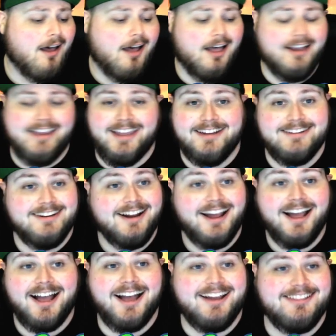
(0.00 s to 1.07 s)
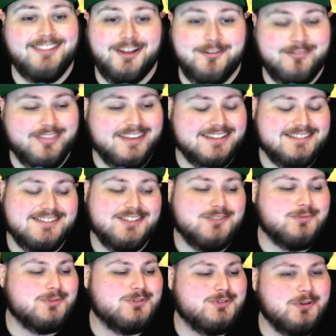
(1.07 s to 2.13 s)
Again, I love this.
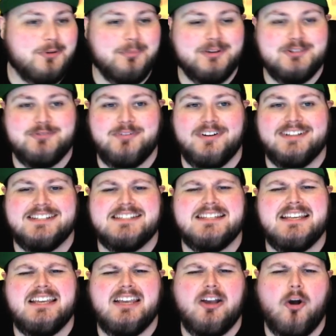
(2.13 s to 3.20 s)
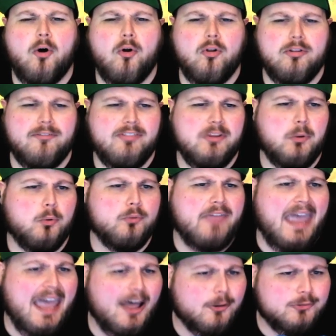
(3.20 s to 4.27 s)
This was so much fun seeing all of the old
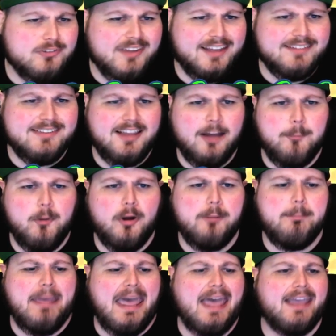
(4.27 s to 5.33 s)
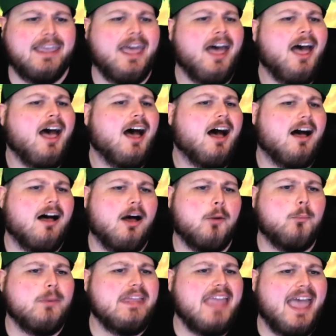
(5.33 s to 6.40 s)
house guests come on back.
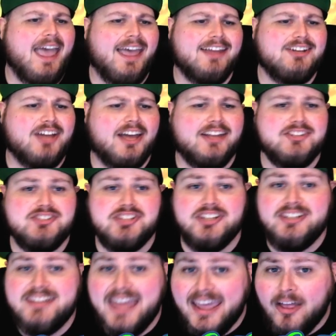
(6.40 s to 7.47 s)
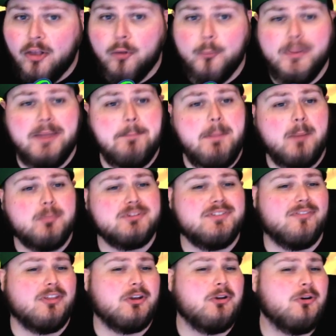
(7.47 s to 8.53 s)
We had Janelle, we had members
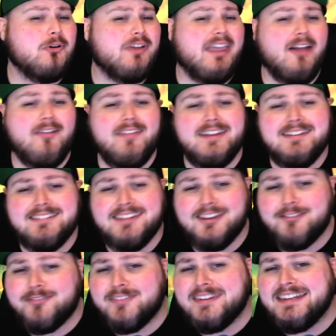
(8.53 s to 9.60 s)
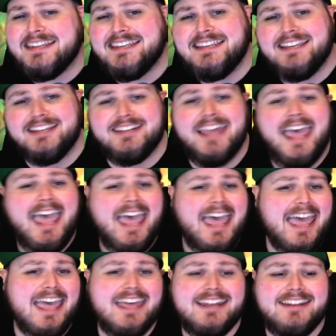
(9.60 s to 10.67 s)
of the cookout like Tiffany and
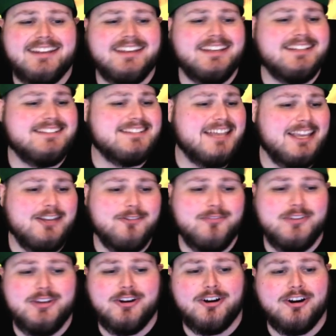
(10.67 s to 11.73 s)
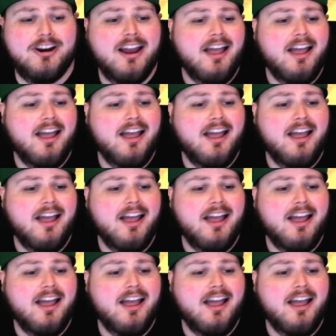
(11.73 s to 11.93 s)
Hannah Xavier,